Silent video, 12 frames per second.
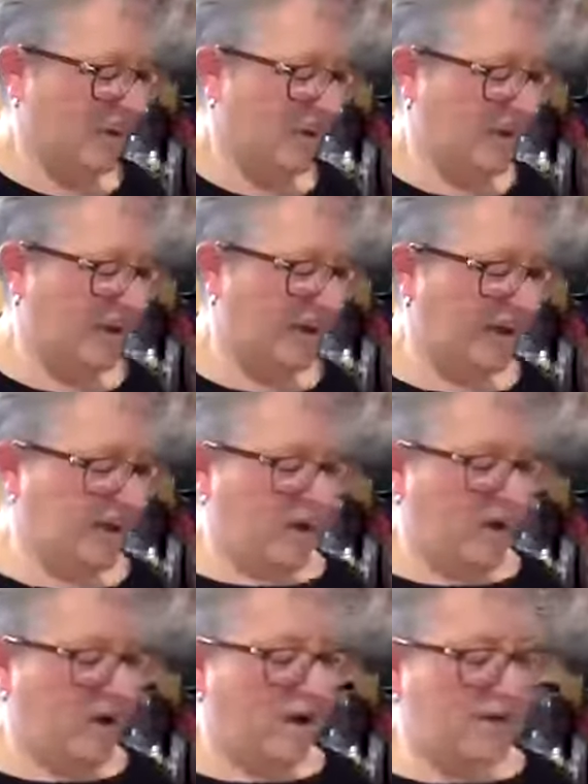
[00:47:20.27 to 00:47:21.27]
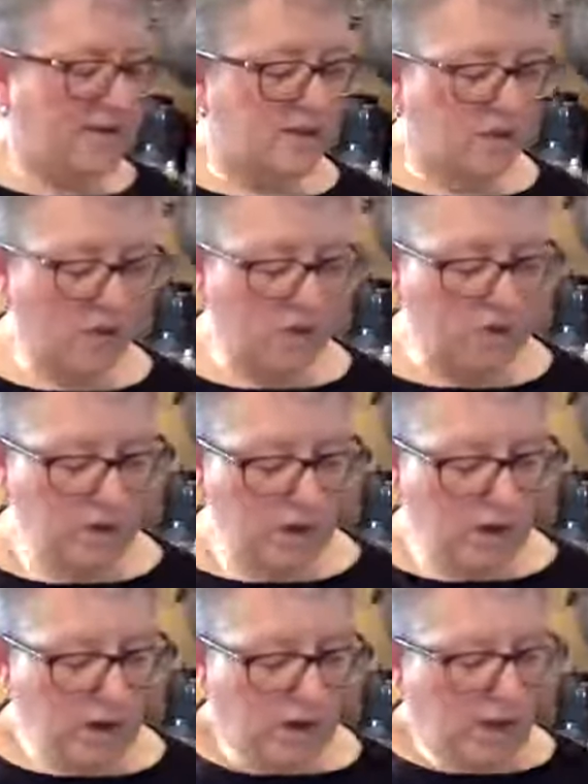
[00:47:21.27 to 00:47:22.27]
Okay, all right, so
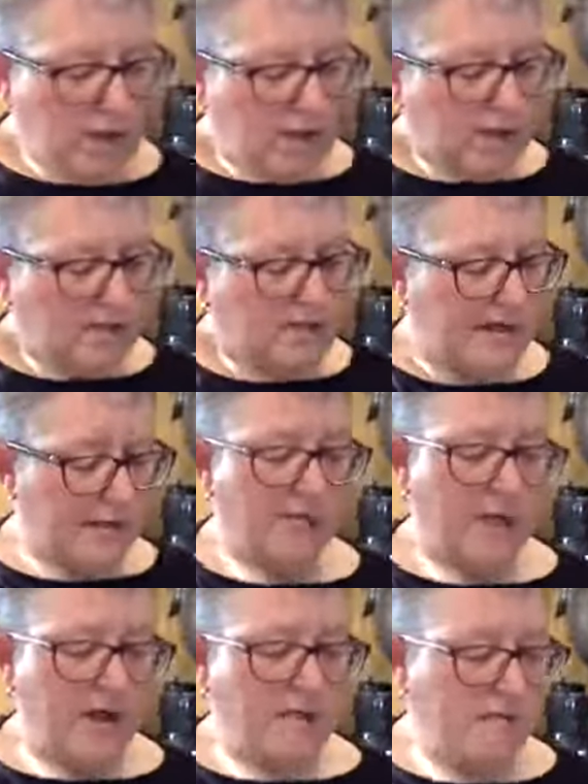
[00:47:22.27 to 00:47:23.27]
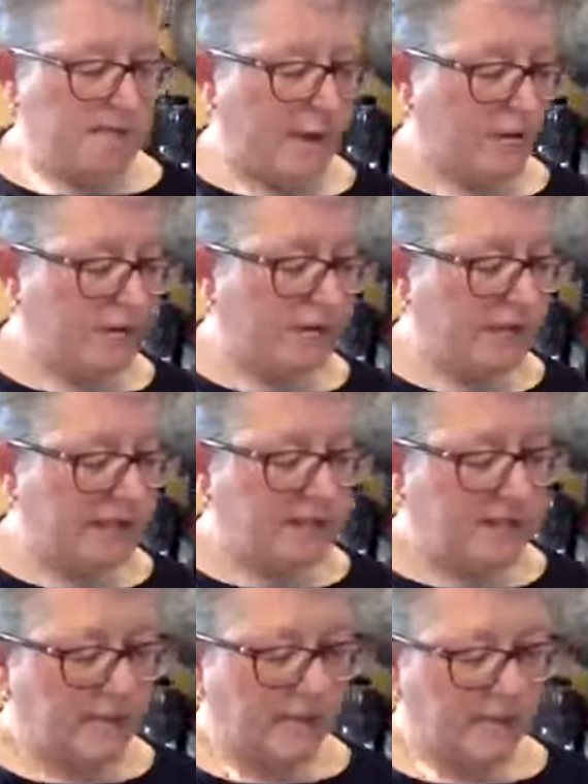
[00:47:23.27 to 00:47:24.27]
that was really
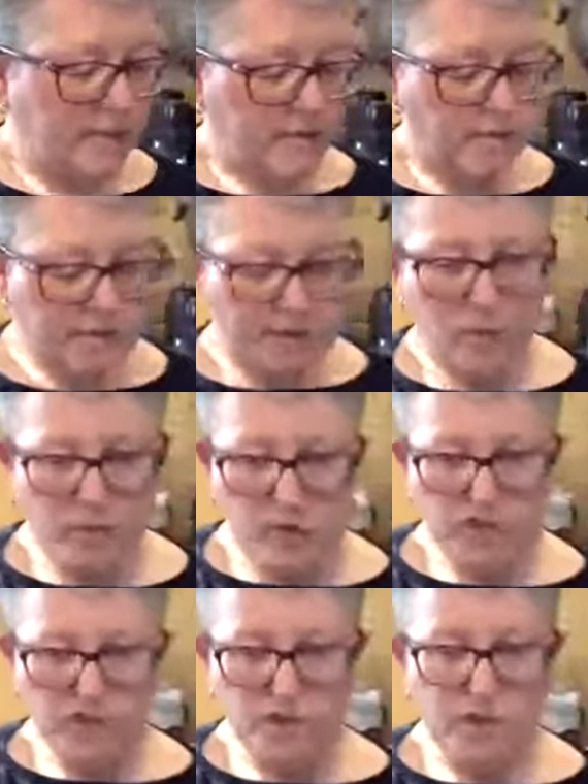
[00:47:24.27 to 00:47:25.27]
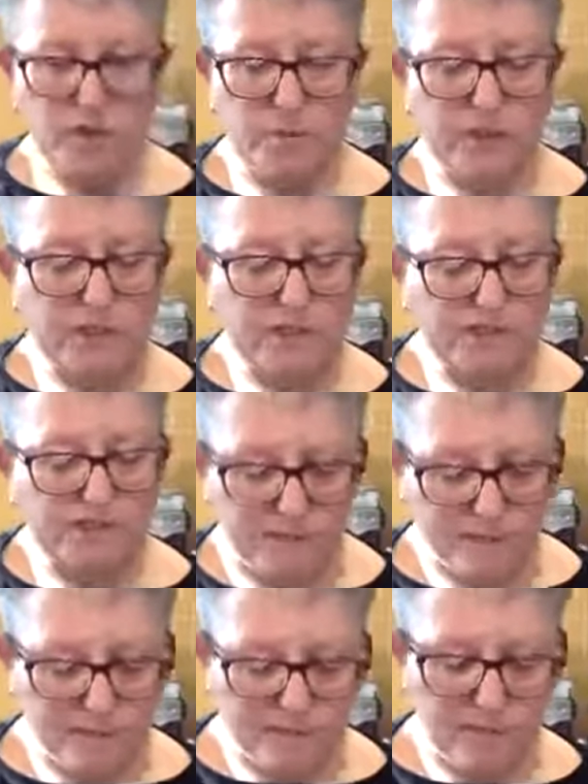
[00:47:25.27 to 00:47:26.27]
something that I wanted to show you, because
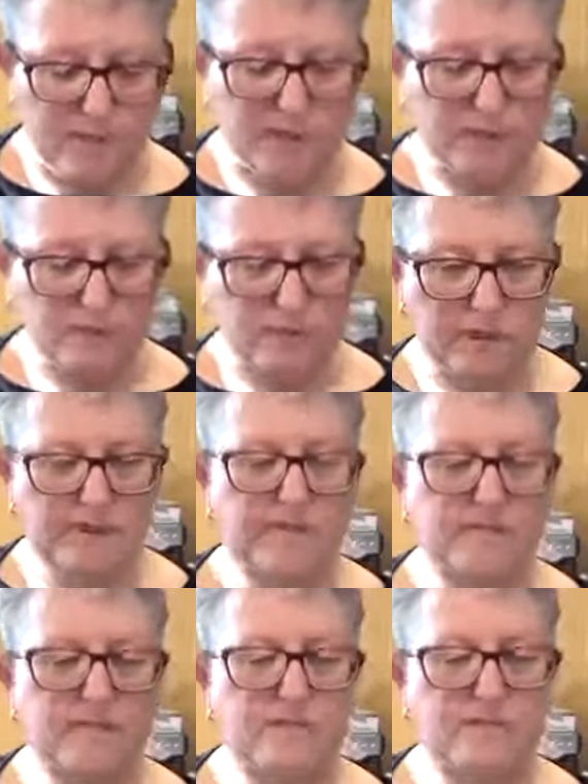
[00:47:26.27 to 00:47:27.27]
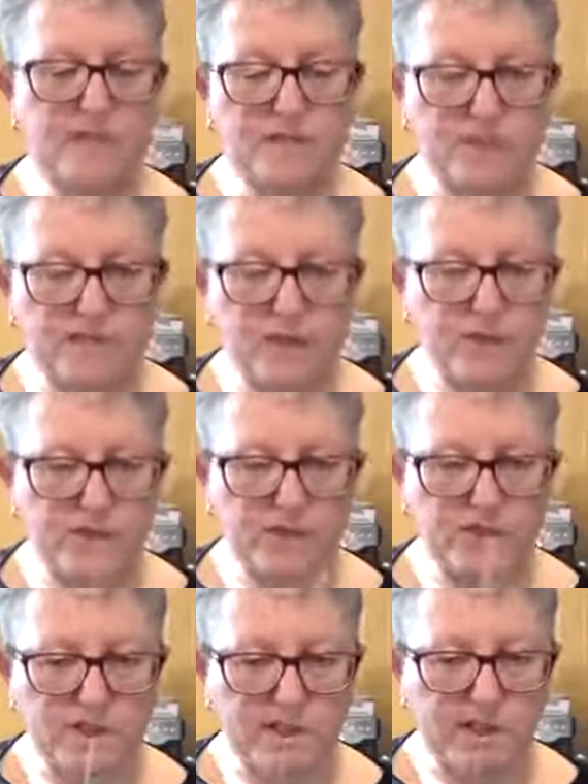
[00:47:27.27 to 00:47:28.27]
like, it feels like sacrilege
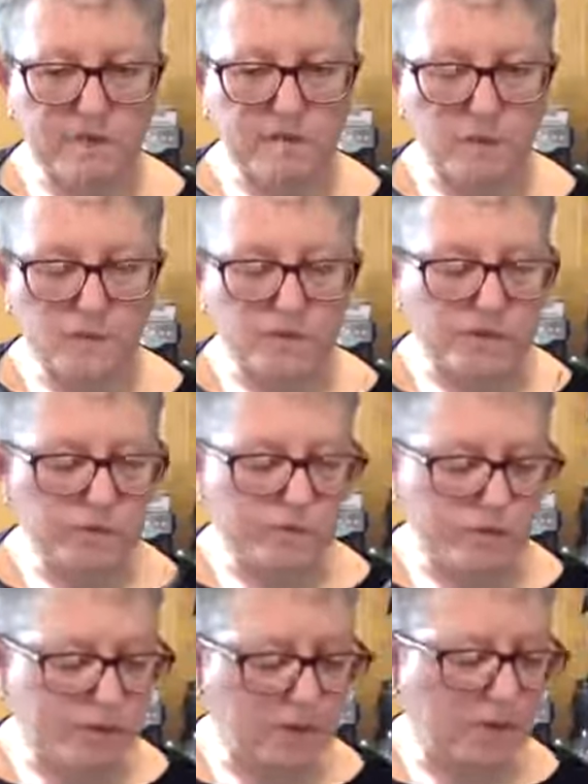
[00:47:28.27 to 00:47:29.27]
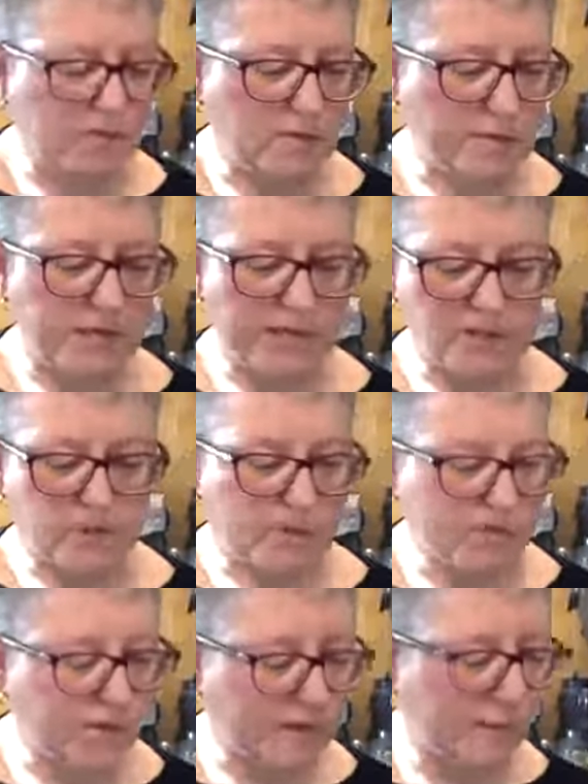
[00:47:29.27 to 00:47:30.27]
sticking a thermometer in the bottom of the loaf, but it actually
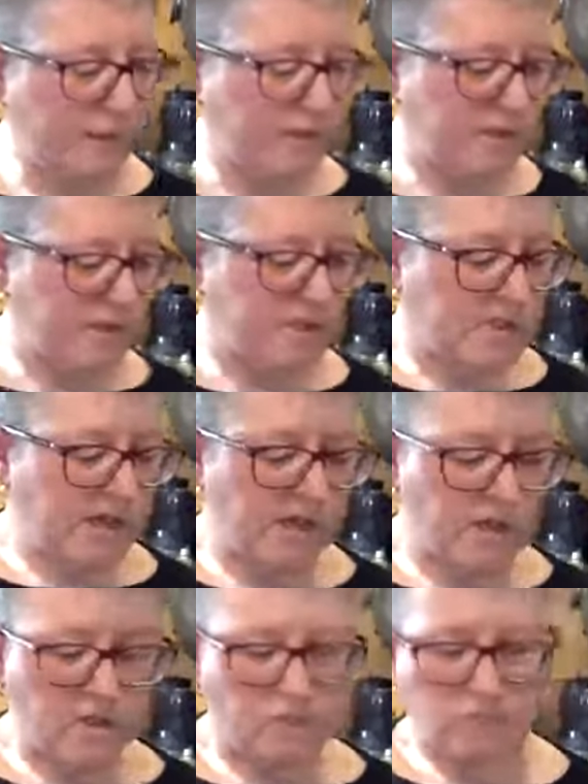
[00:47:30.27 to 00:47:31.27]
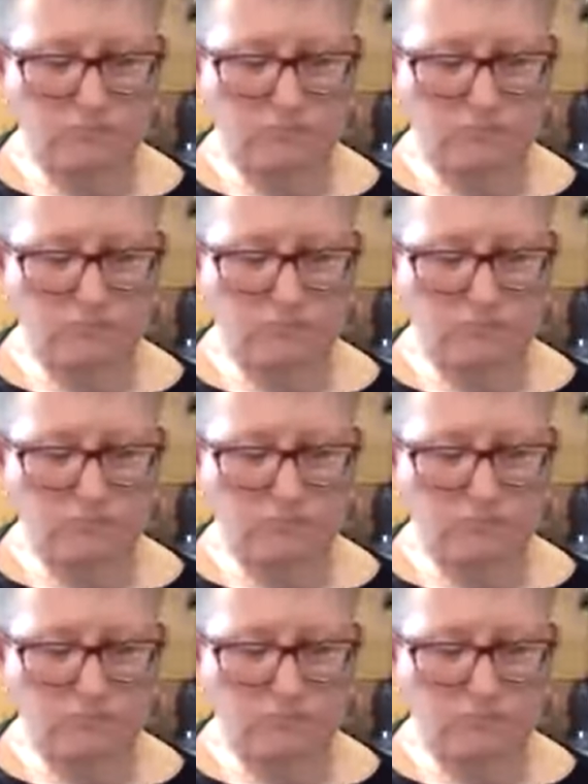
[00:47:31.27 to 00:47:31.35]
works really well. It doesn't change it,